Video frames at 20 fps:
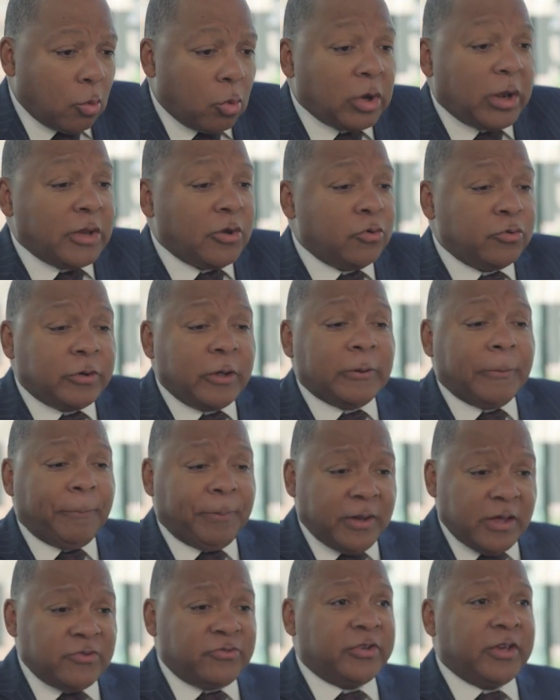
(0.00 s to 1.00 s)
I learned how to
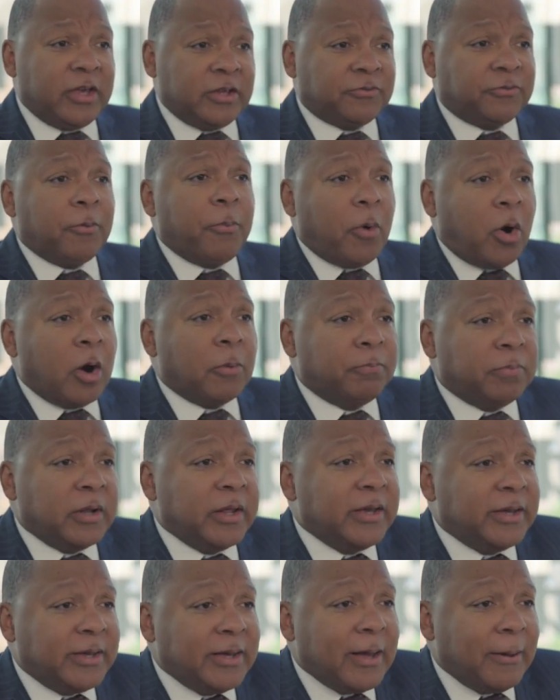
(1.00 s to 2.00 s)
play jazz from Art
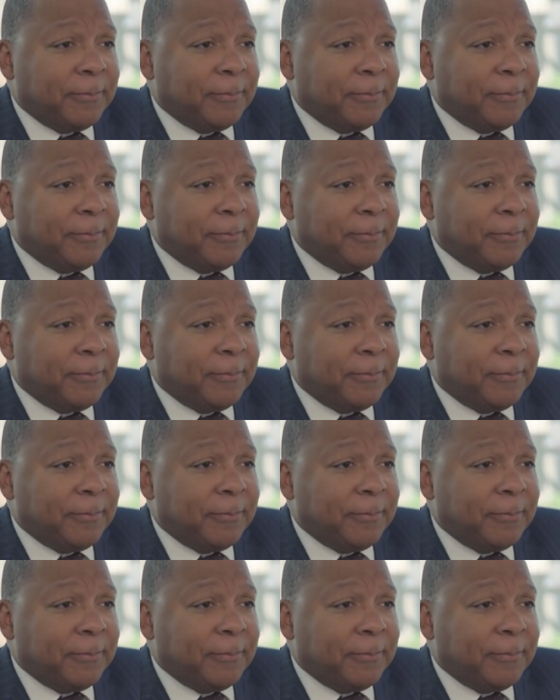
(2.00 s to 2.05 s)
Blakey.